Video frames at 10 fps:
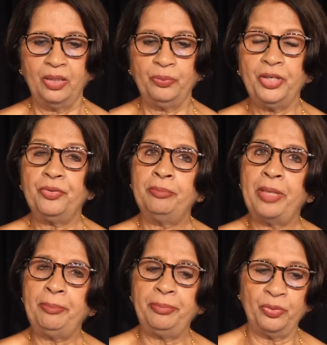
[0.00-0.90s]
We
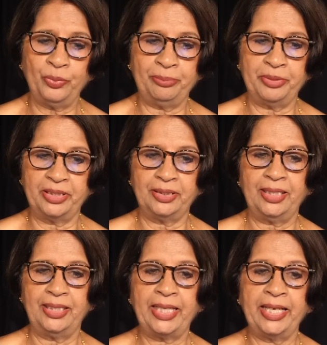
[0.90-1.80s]
remember
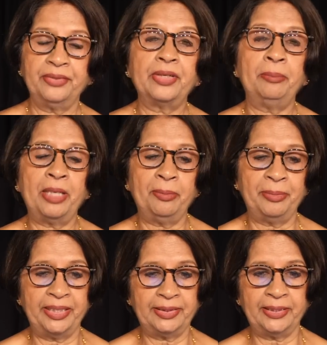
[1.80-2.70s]
women like Rama
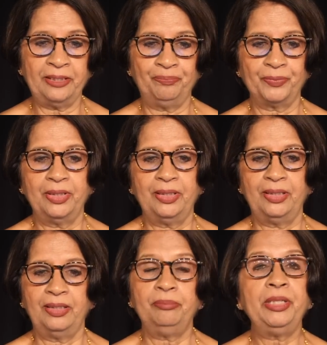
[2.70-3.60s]
Mehta,
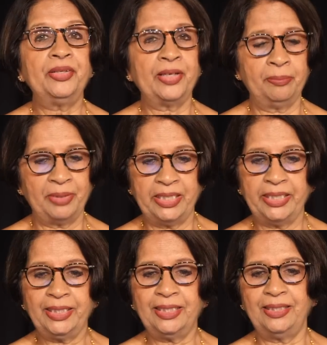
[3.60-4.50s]
Meera
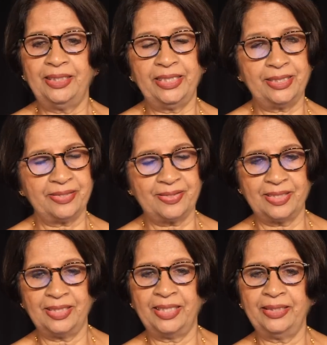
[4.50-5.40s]
Malik, later
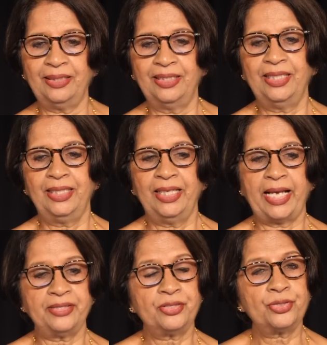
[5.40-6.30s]
Sinha,
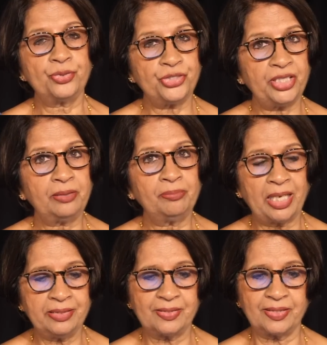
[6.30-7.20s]
and Sujit
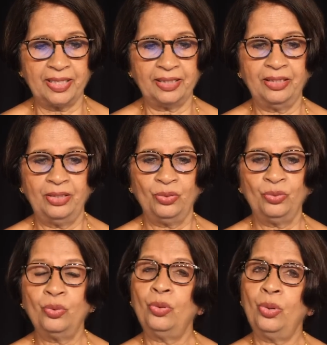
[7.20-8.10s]
Man Singh,
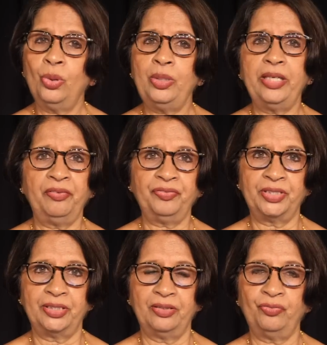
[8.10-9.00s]
who all
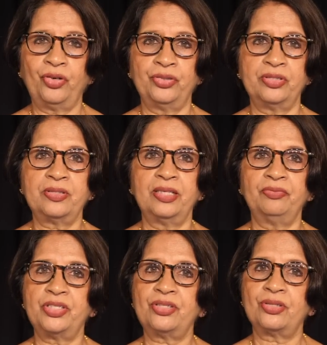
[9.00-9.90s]
left the Foreign
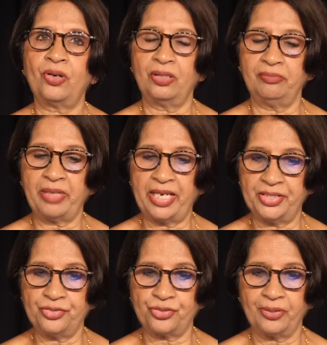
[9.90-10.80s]
Service on
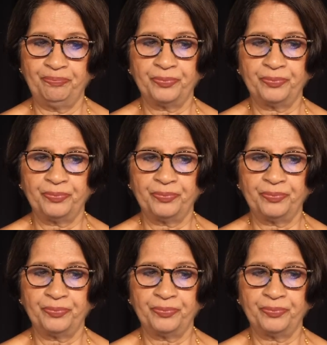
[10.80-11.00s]
marriage.